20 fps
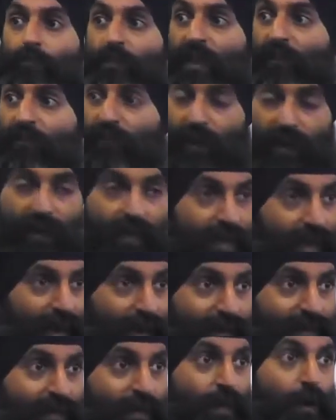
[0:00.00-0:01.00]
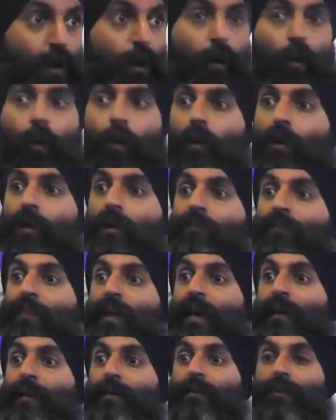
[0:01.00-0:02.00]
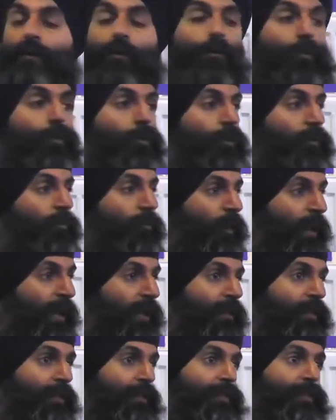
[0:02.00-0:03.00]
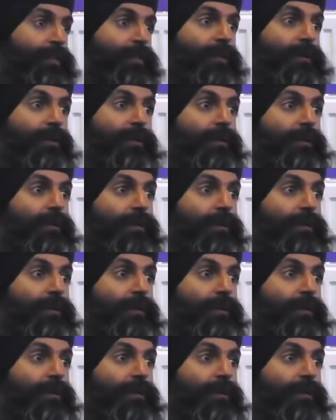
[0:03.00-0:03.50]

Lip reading: If I gather all of that, all wealth,